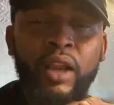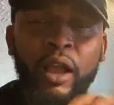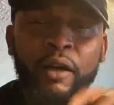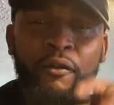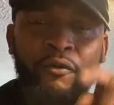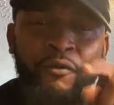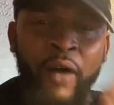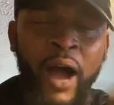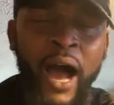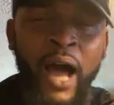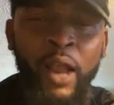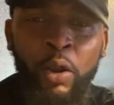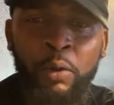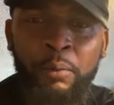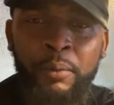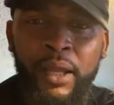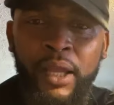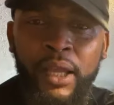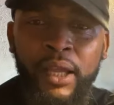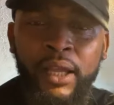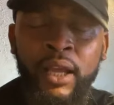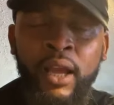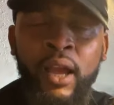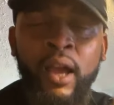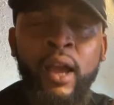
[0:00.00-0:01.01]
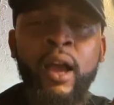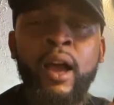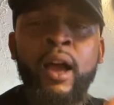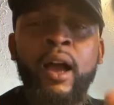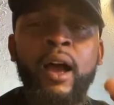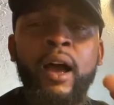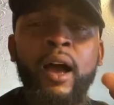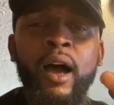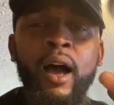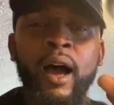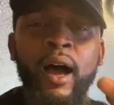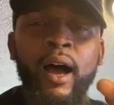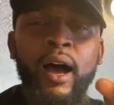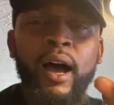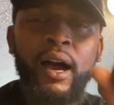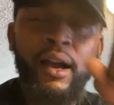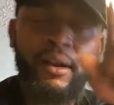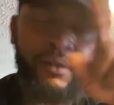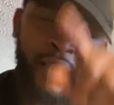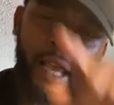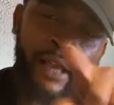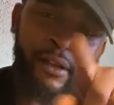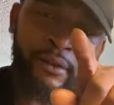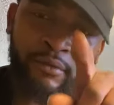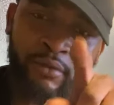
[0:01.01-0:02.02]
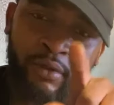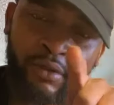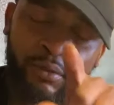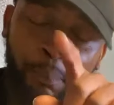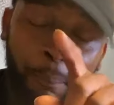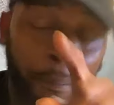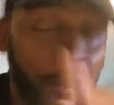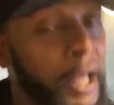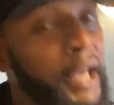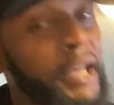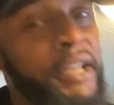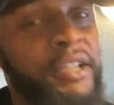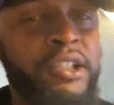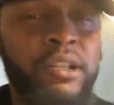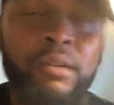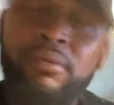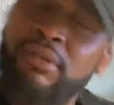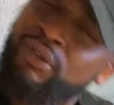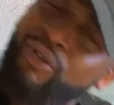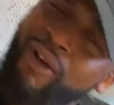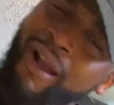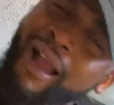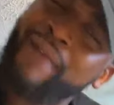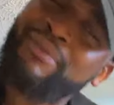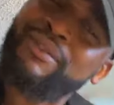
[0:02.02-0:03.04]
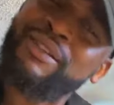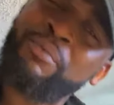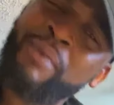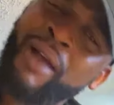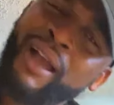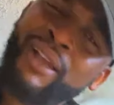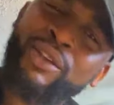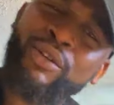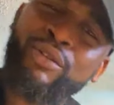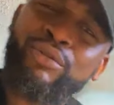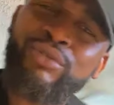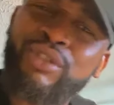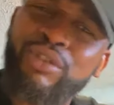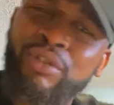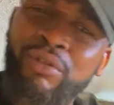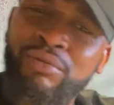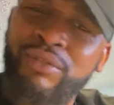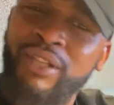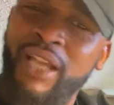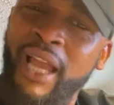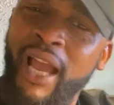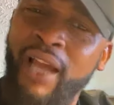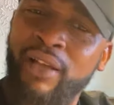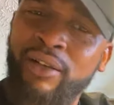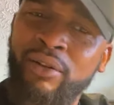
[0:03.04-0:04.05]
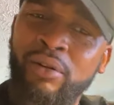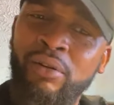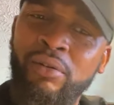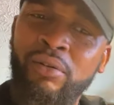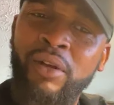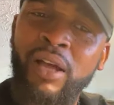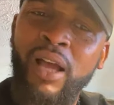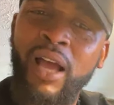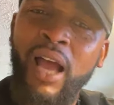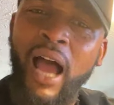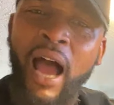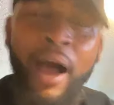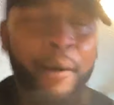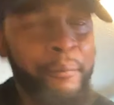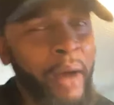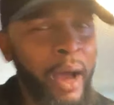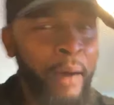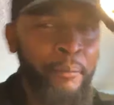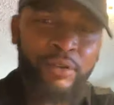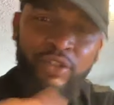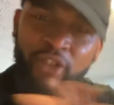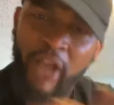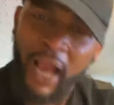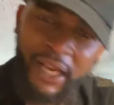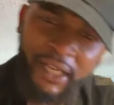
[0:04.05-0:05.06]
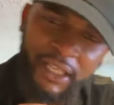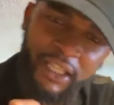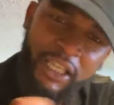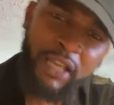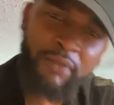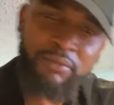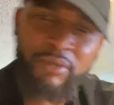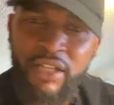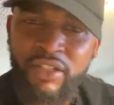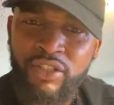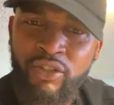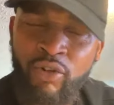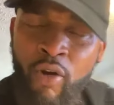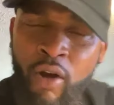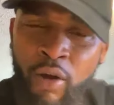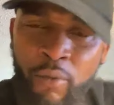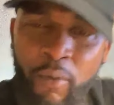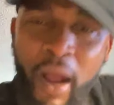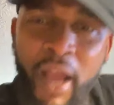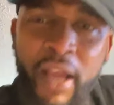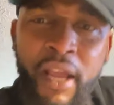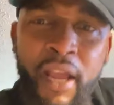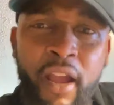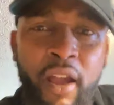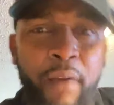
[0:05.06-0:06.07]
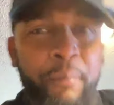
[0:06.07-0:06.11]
follow me and please subscribe to my YouTube channel. I'm trying to keep this going right here,